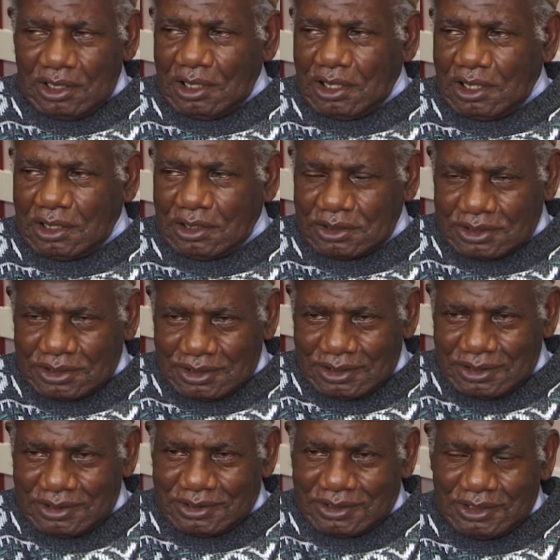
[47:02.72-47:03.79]
or
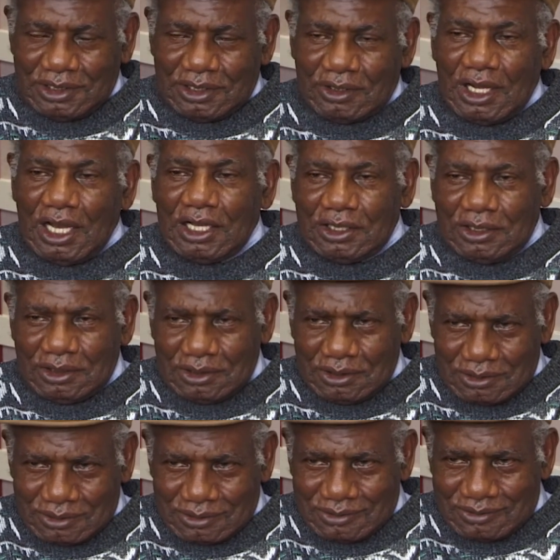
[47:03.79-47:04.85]
she's here, I don't
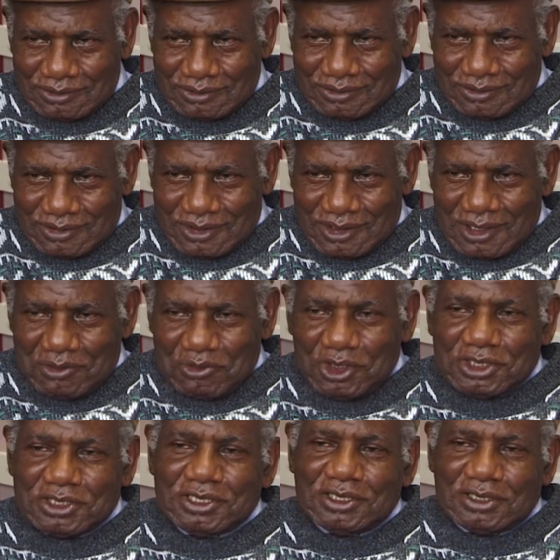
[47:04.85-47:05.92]
know.
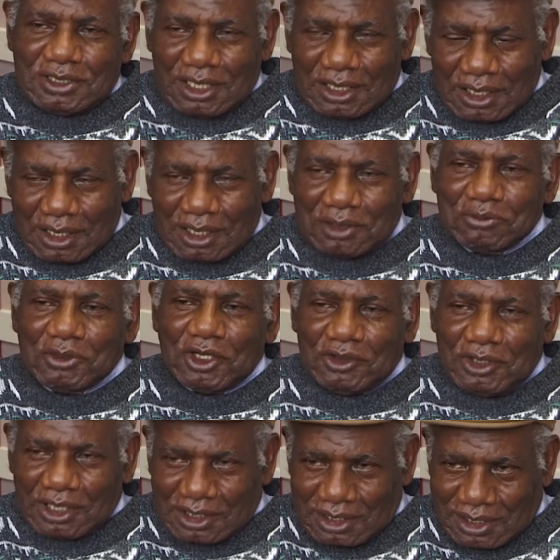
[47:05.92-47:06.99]
But since that I got
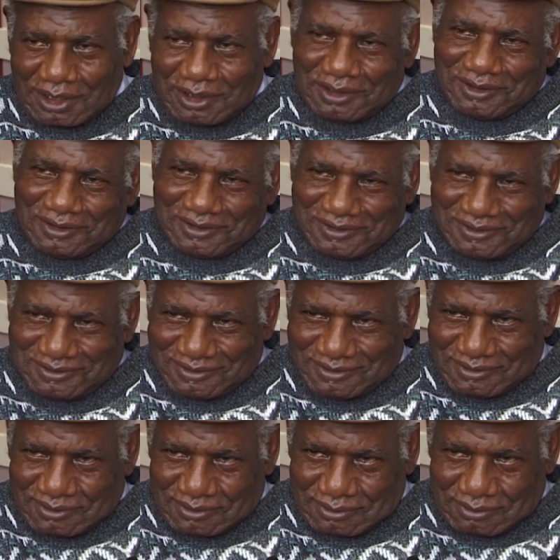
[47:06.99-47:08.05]
married again.
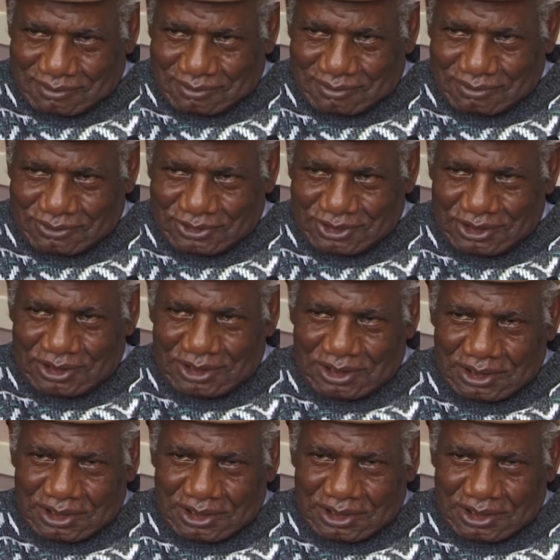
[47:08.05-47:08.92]
You see?